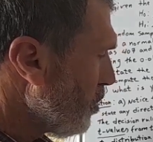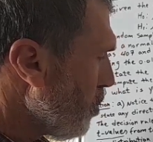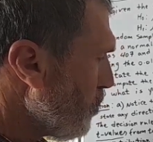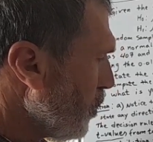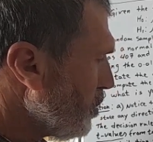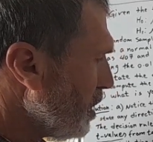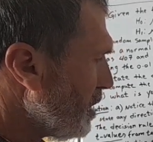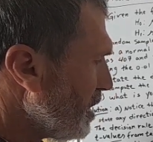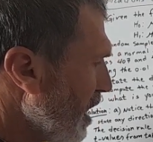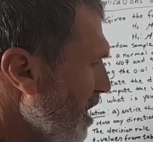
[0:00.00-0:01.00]

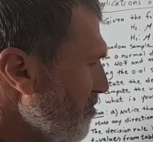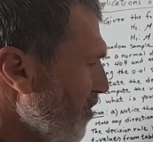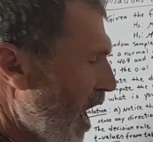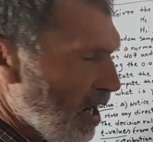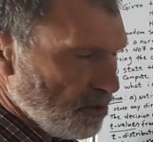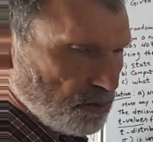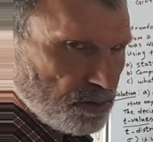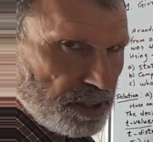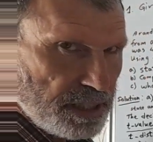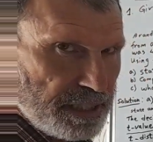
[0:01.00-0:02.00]
computed T value,
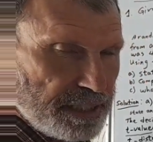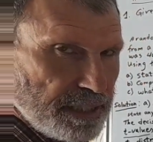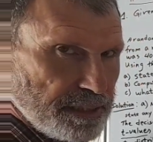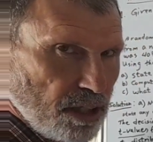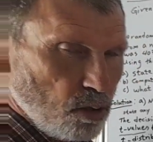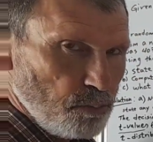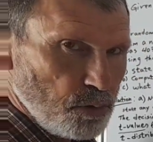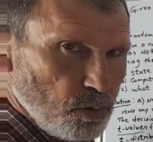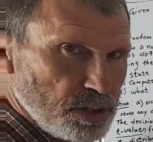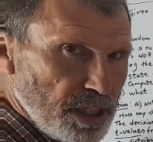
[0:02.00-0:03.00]
the
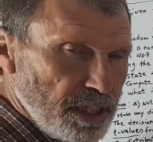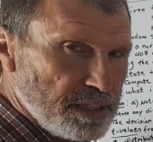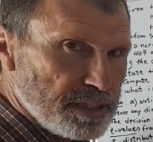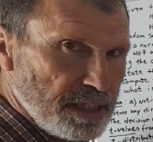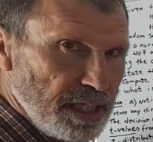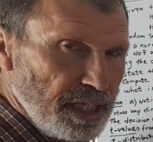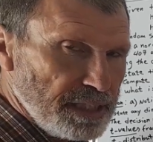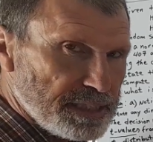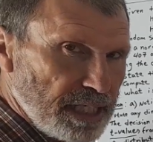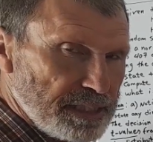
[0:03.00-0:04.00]
computed T
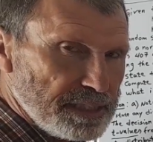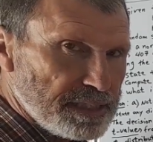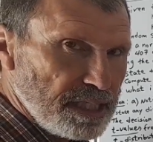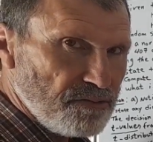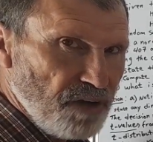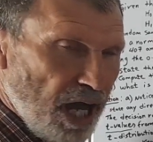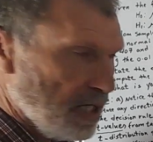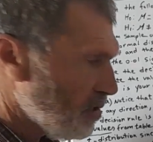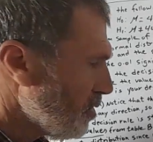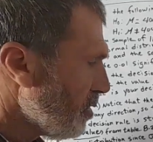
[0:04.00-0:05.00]
statistic
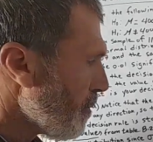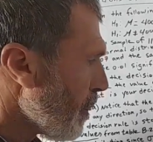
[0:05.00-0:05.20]
value,